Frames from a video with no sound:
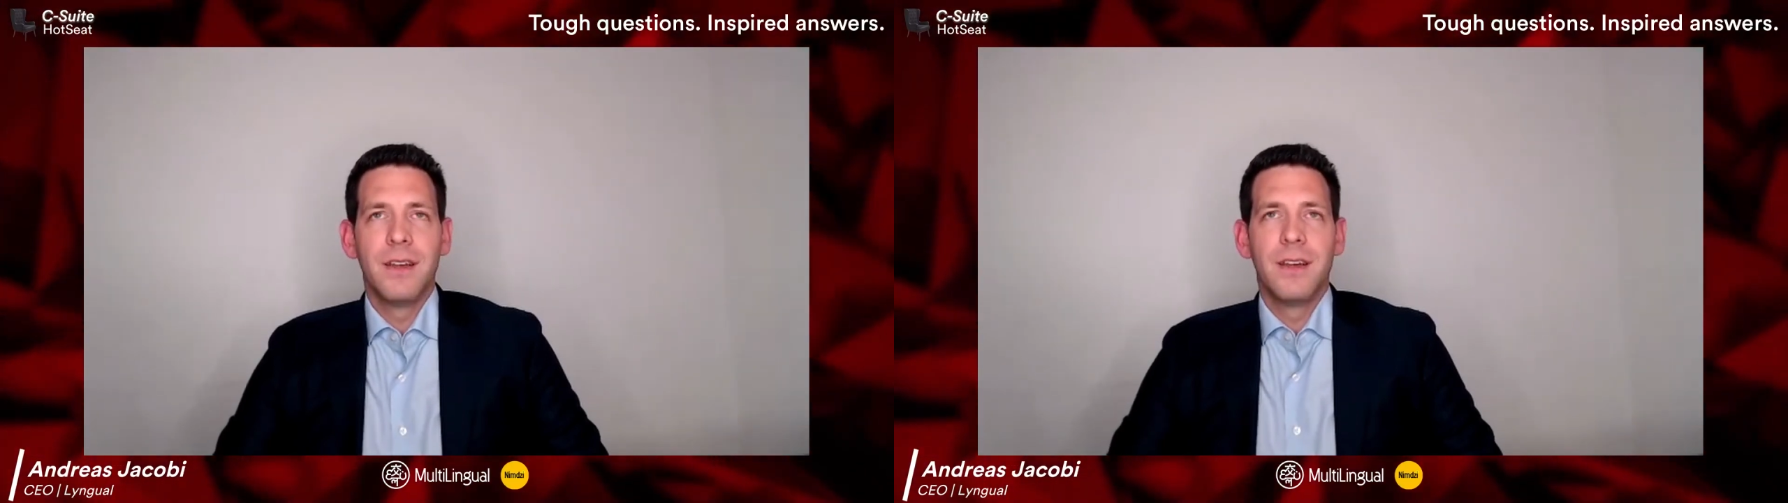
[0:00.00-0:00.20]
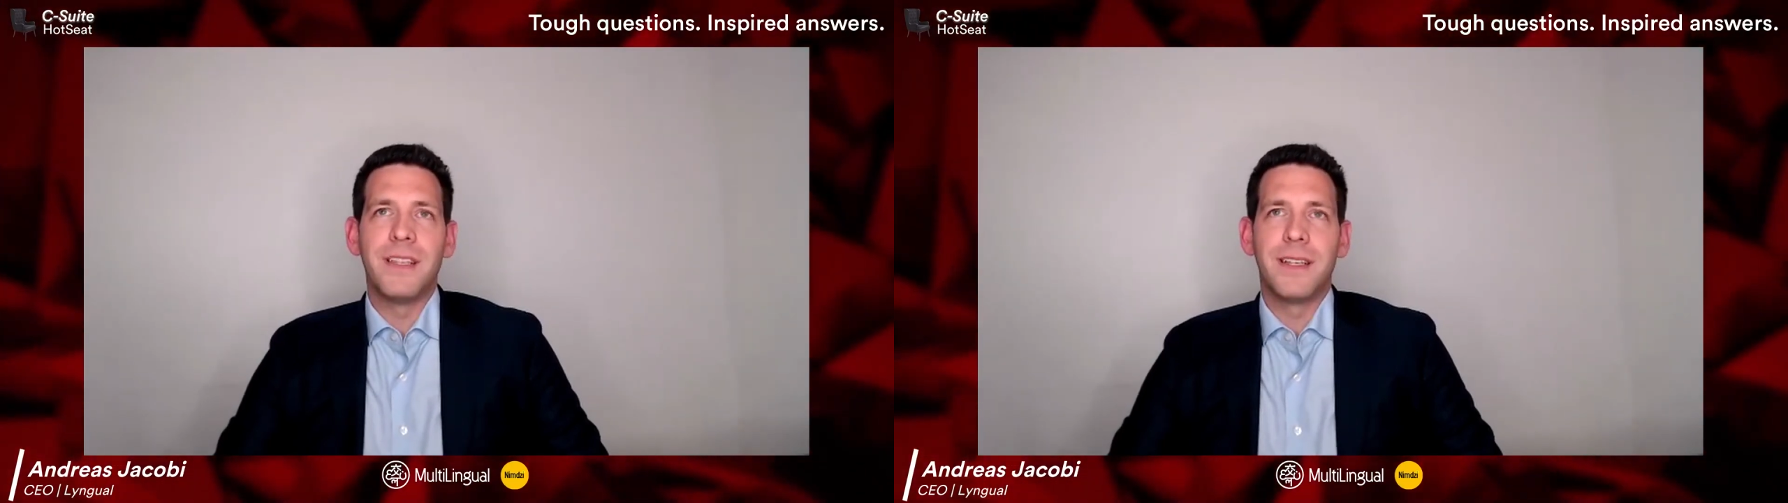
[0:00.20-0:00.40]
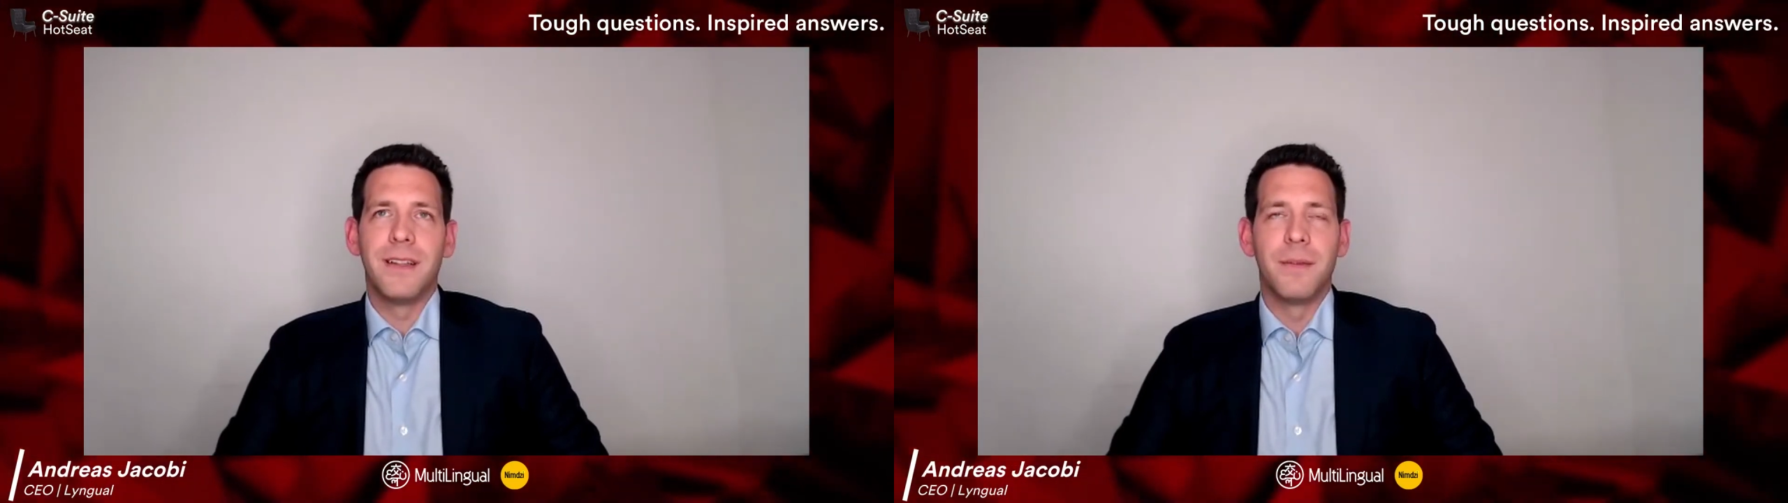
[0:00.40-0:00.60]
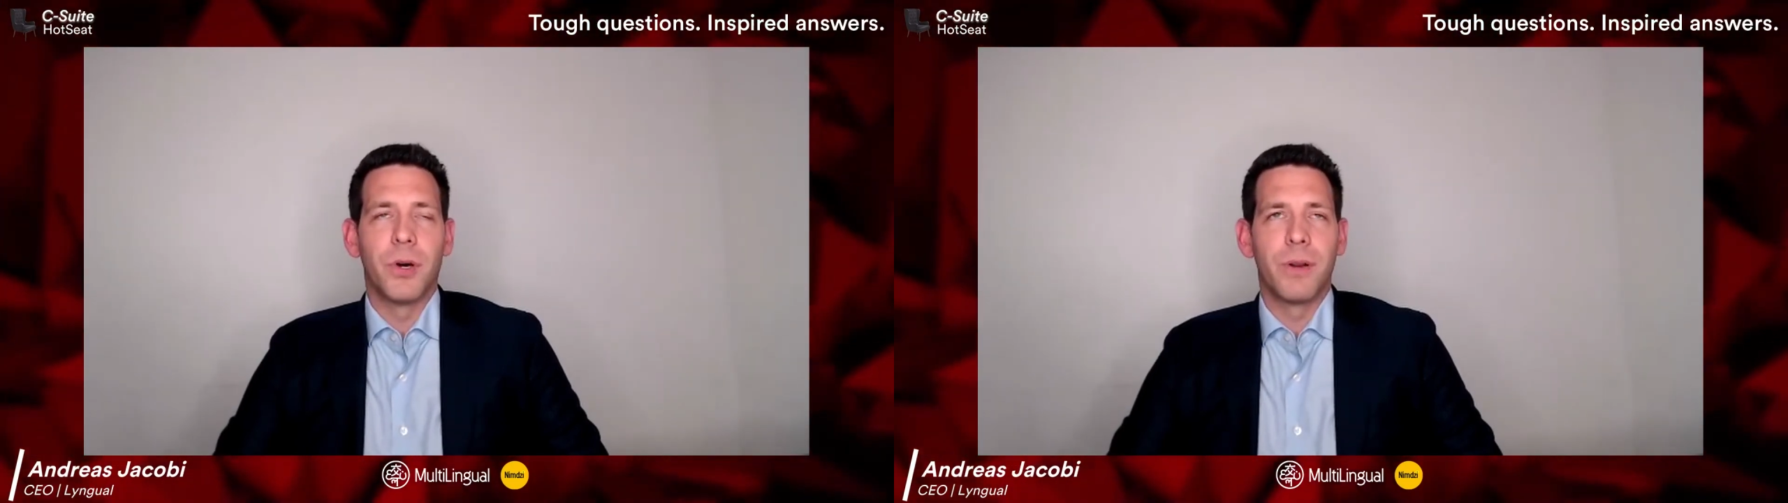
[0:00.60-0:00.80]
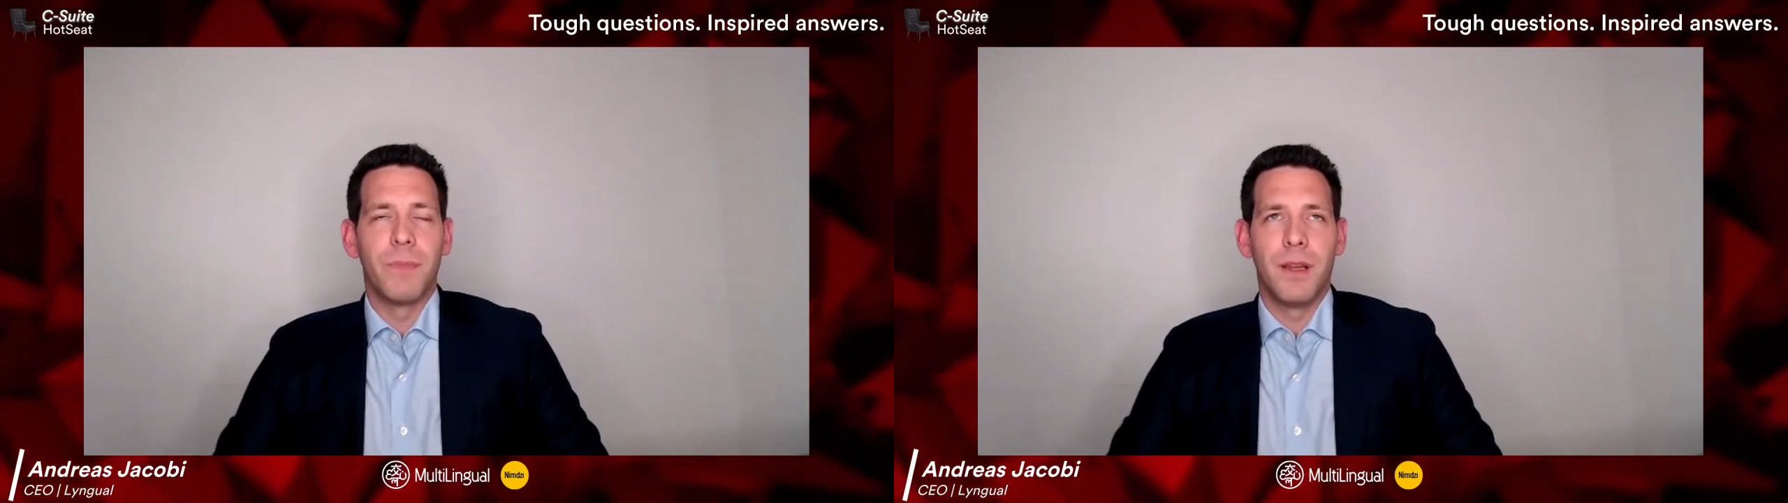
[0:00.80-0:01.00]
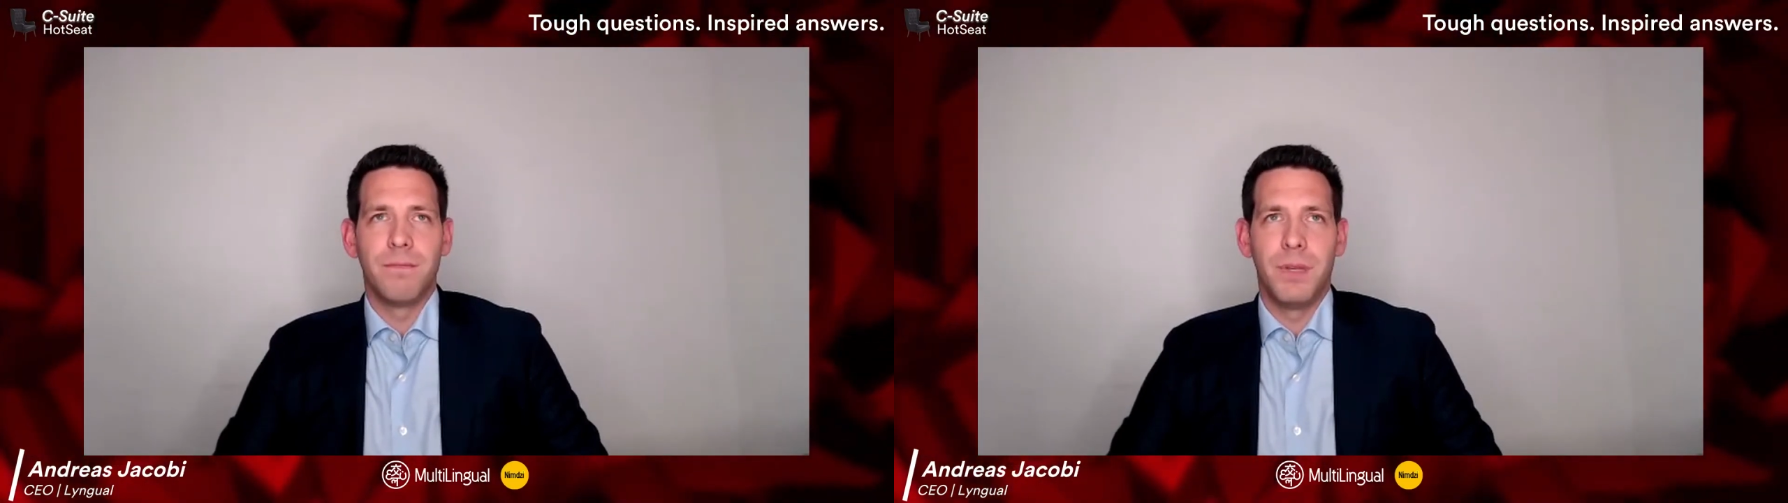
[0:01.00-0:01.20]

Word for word: Basically, the bottom line